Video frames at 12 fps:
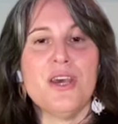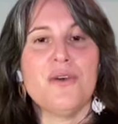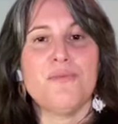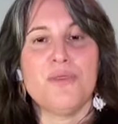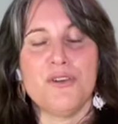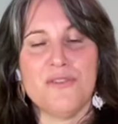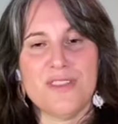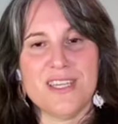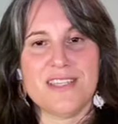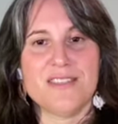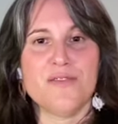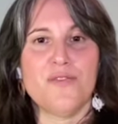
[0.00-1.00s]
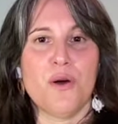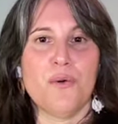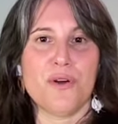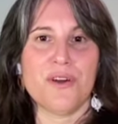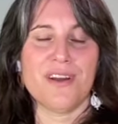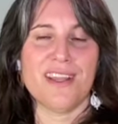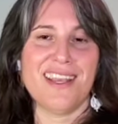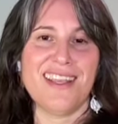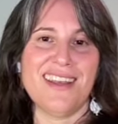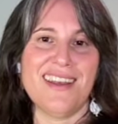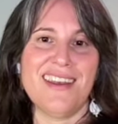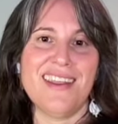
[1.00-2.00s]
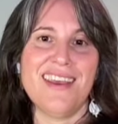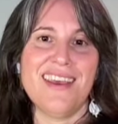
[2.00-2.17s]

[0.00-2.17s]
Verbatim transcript: move things forward in